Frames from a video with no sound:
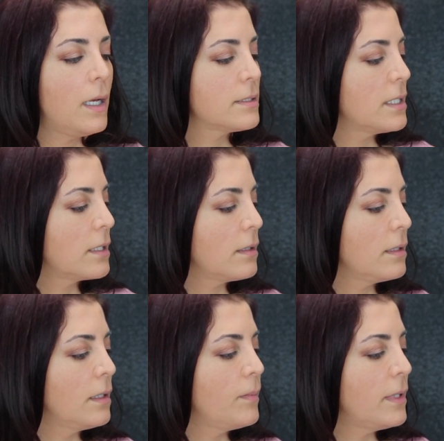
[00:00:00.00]
I'll take a
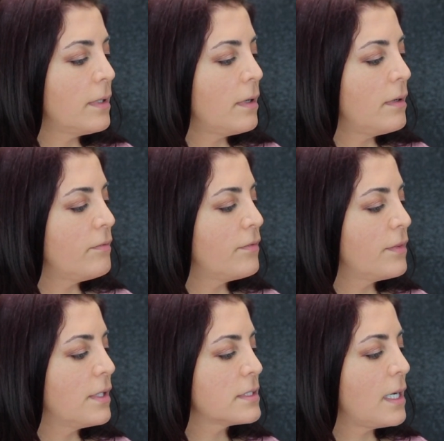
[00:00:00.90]
little bit of
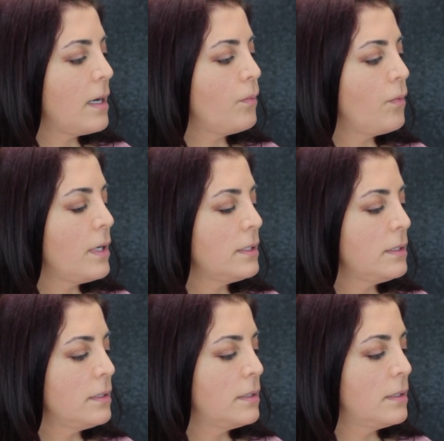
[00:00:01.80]
the top one,